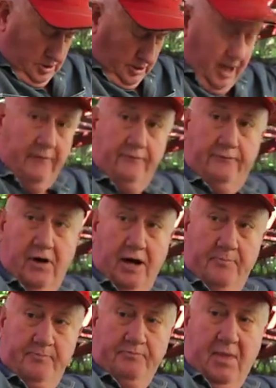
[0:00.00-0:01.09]
You'll have
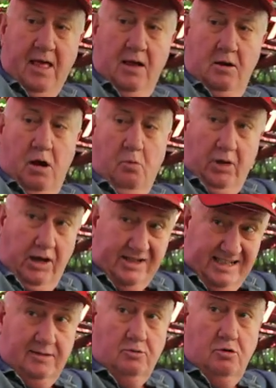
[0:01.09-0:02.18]
a
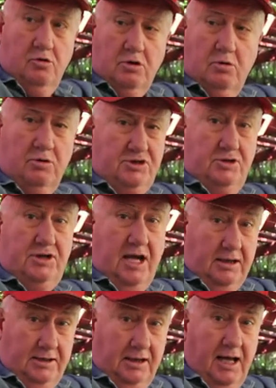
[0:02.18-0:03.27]
single hook which you
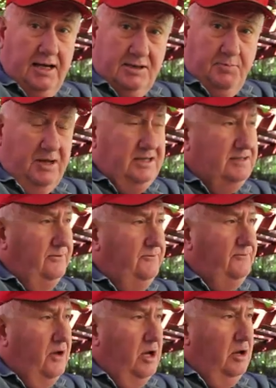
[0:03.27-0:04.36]
attach a large piece
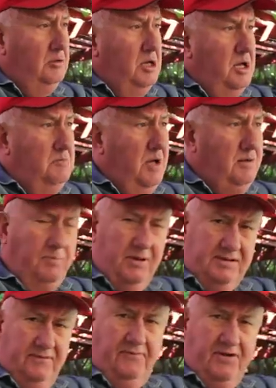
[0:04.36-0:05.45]
of, maybe a
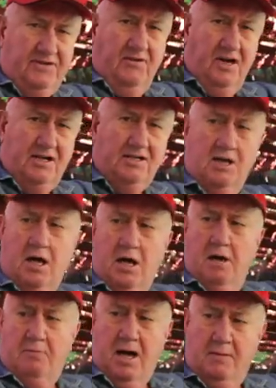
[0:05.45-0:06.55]
piece of fish flesh,
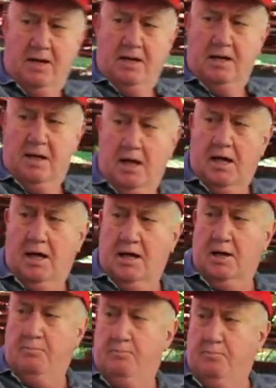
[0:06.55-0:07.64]
maybe
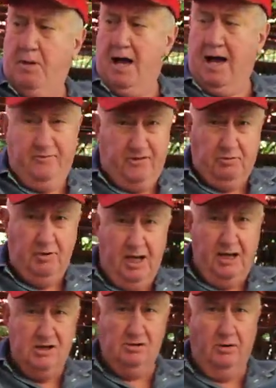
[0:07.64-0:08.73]
half a squid
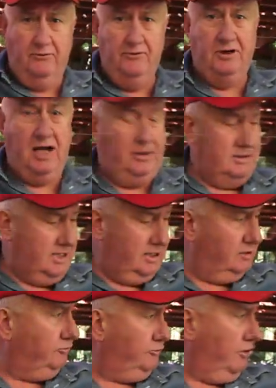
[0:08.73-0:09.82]
head softened, cut the
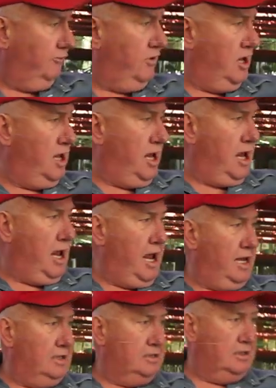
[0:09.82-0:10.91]
tentacles off,
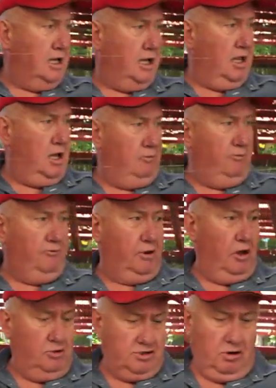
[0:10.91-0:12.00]
and with the
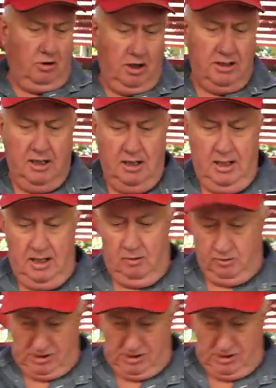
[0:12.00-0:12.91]
low tide, or the